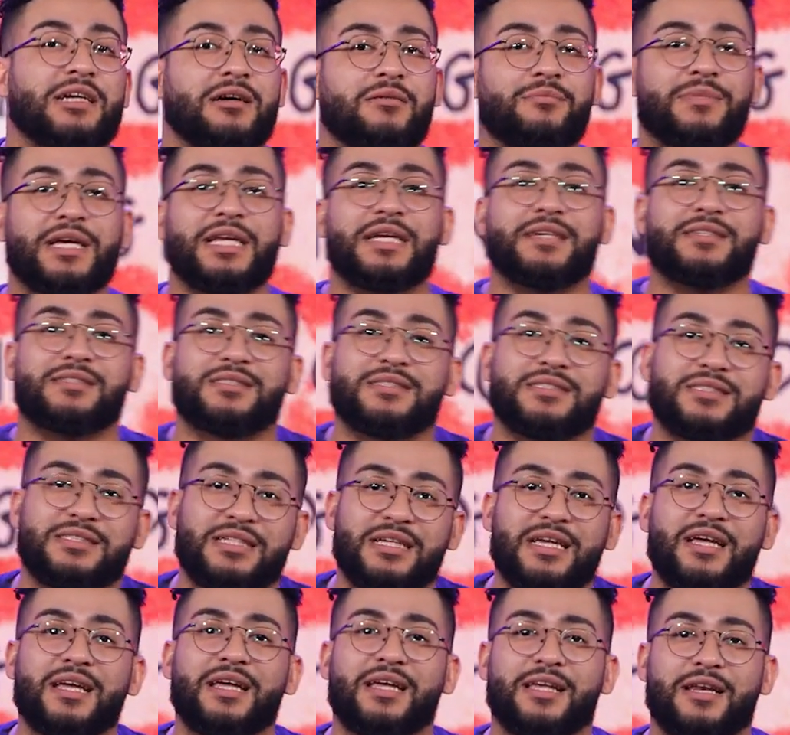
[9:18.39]
committed
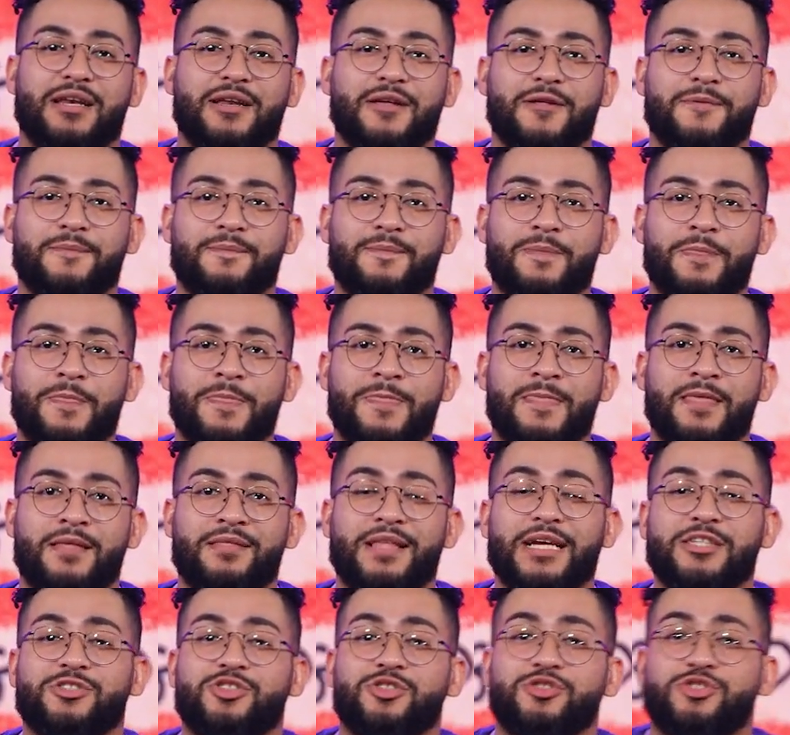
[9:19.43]
sin,
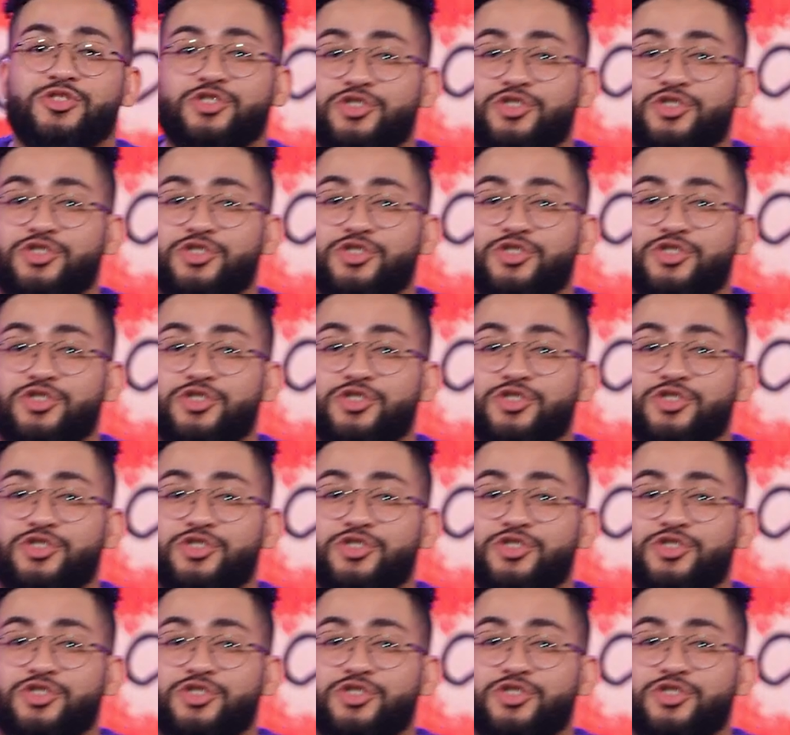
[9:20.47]
that you